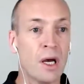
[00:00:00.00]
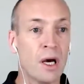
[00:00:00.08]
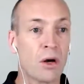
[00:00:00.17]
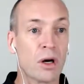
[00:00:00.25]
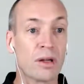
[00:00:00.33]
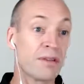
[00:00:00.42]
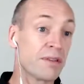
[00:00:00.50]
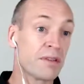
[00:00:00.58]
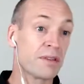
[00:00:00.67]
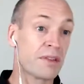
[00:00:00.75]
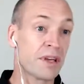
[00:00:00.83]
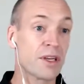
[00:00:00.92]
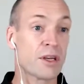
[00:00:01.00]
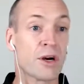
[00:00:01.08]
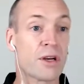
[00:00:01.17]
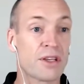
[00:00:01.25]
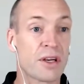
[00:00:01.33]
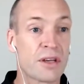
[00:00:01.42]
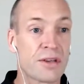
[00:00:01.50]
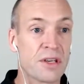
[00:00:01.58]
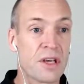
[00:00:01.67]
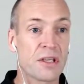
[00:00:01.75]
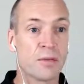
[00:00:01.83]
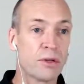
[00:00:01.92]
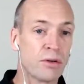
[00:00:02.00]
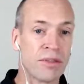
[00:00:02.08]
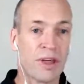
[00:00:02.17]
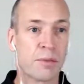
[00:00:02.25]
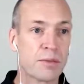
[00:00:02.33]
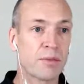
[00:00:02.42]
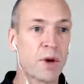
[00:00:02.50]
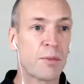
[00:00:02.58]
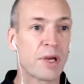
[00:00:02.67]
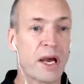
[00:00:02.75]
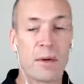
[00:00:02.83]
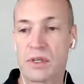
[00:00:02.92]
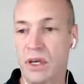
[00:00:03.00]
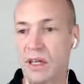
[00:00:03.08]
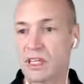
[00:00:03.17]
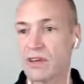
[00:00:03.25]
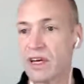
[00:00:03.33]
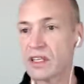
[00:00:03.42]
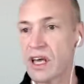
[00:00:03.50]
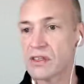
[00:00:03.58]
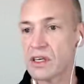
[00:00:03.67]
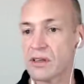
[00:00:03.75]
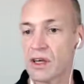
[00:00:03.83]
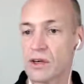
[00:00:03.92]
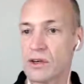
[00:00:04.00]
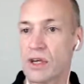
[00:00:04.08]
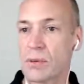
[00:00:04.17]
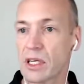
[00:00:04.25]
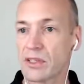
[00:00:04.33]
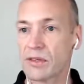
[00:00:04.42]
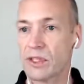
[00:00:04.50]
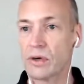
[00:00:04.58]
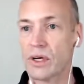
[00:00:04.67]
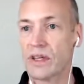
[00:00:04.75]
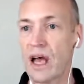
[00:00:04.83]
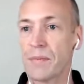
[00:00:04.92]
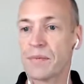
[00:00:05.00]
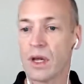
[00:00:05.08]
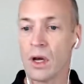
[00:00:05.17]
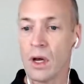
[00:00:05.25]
All right, thank you, guys. I can see some little thumbs popping up, so that's fantastic. Thank you so much for doing that.